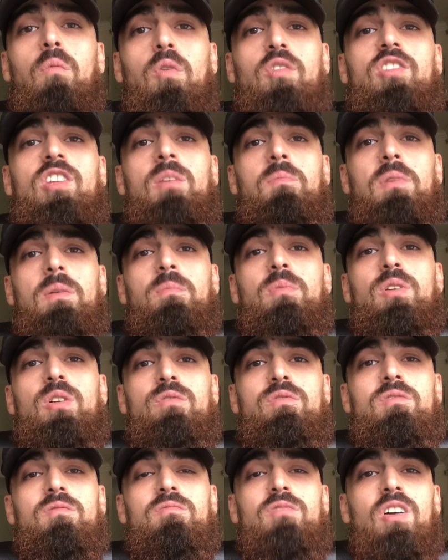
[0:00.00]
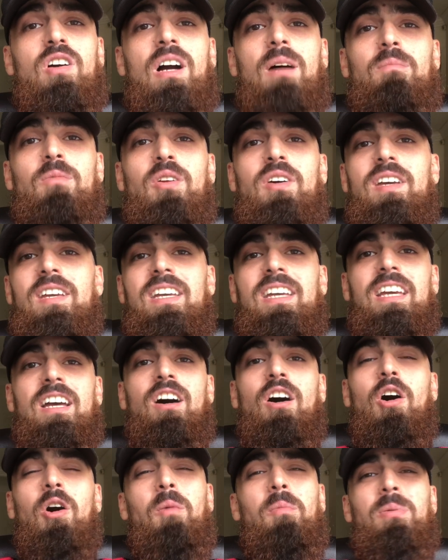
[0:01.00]
want to be proven wrong. I'm not here
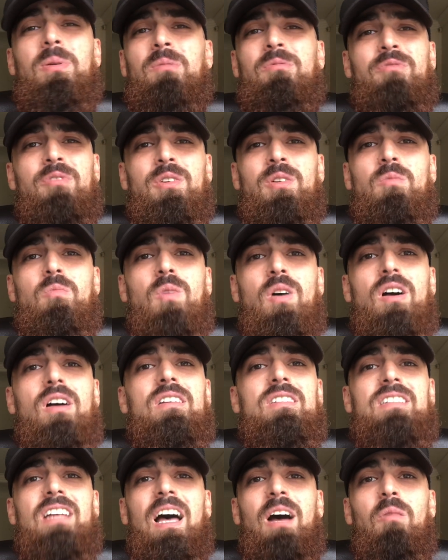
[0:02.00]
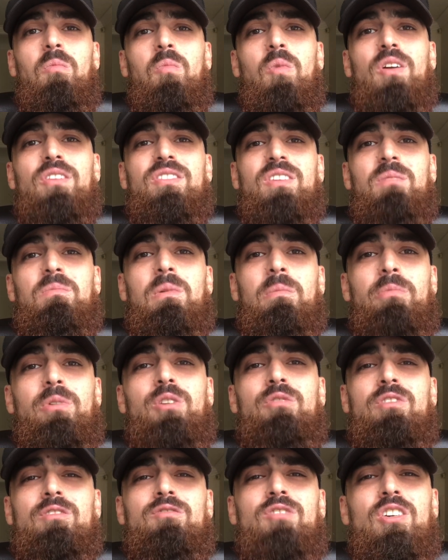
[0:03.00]
hoping for the worst. I want to be
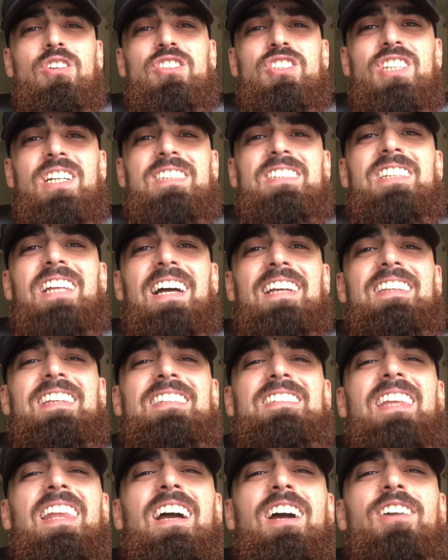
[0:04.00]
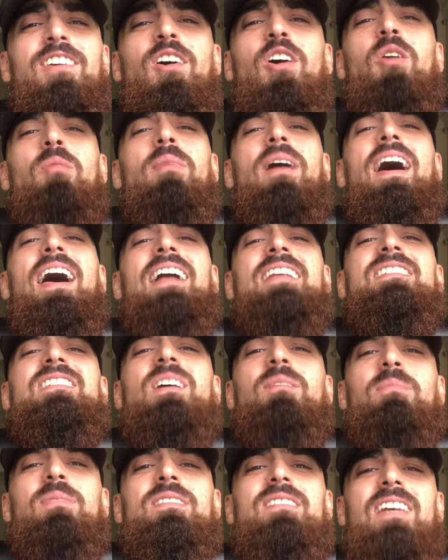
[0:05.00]
proven wrong just like this, and I can hold my hands
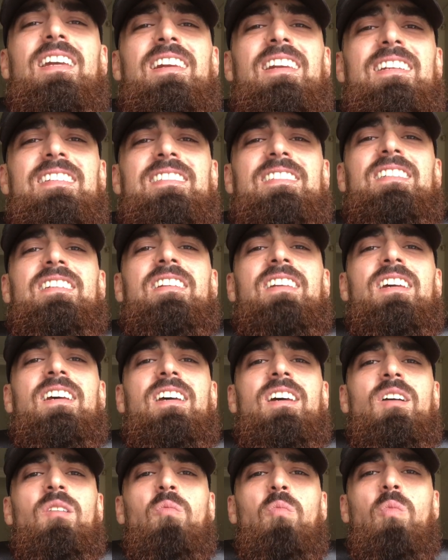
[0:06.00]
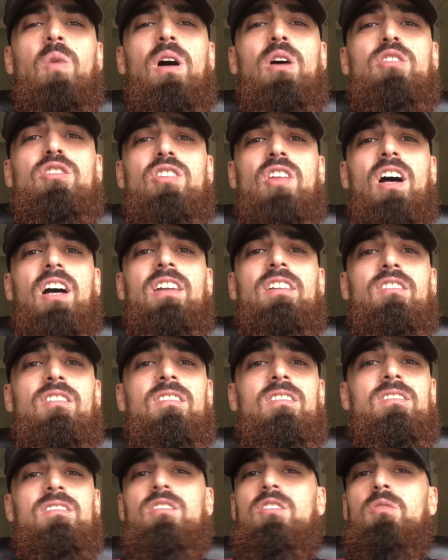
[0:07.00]
up and say, listen, well done,
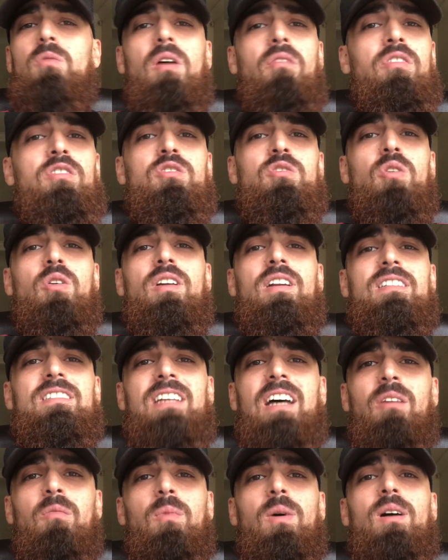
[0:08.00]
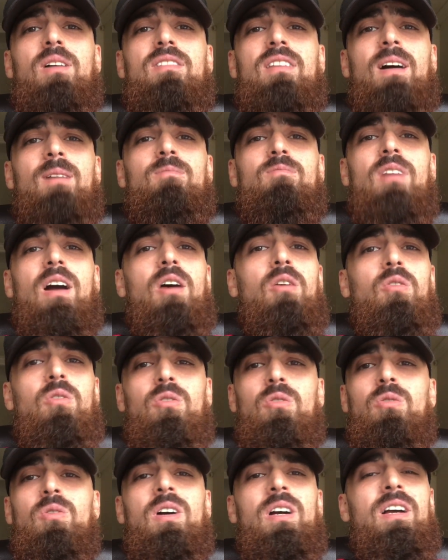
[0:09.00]
whoever sorted this out, well done,
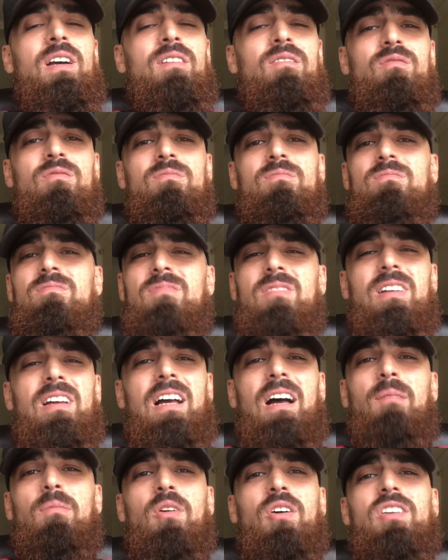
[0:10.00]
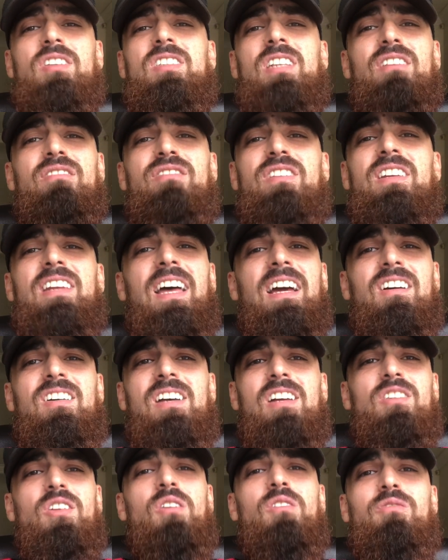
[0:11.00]
Raul. I'm not going to say Vinai,
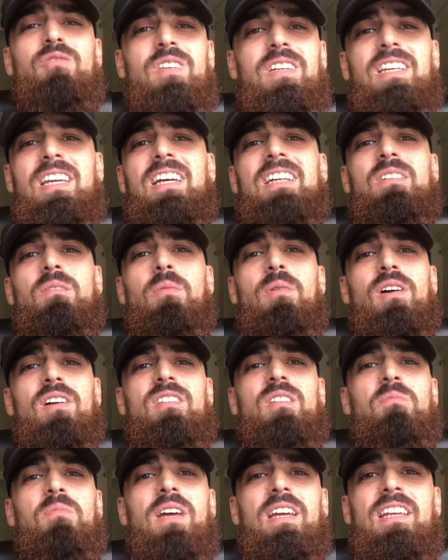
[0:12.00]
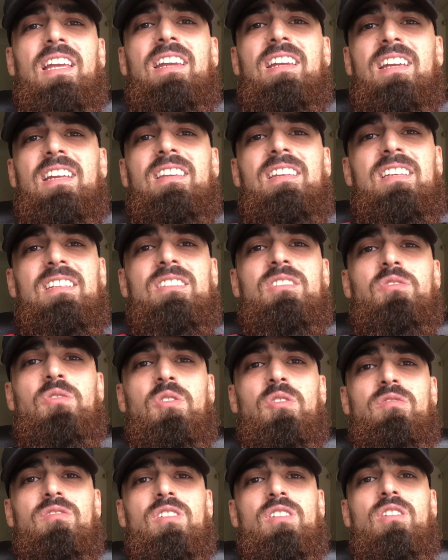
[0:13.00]
because I don't think he has a part to play in any of these
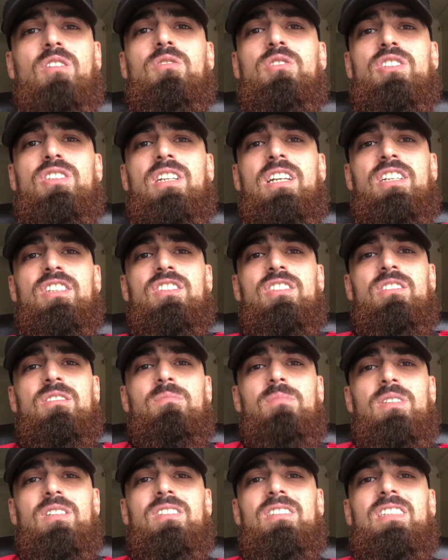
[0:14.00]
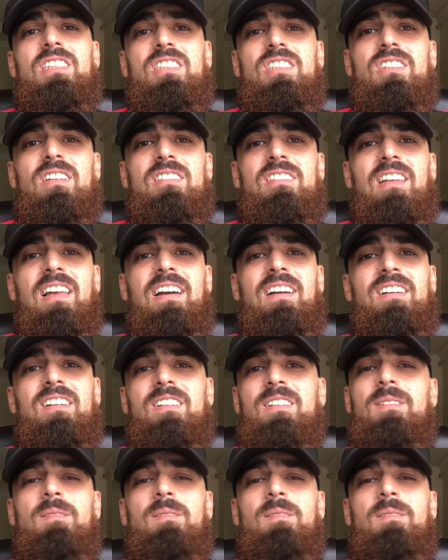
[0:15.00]
sort of negotiations, because he's just like